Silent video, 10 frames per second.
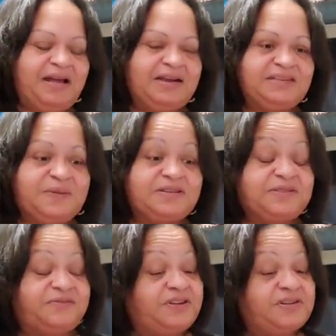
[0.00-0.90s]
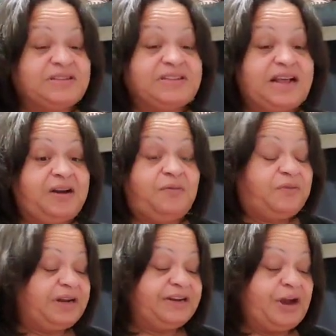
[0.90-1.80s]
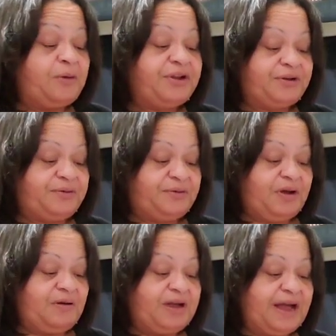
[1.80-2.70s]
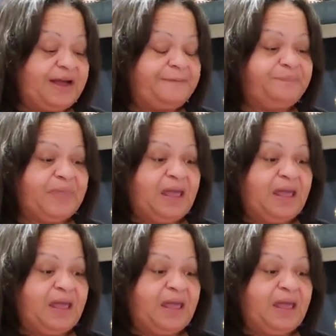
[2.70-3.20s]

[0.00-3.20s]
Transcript: And this person feels that they don't really know you, okay?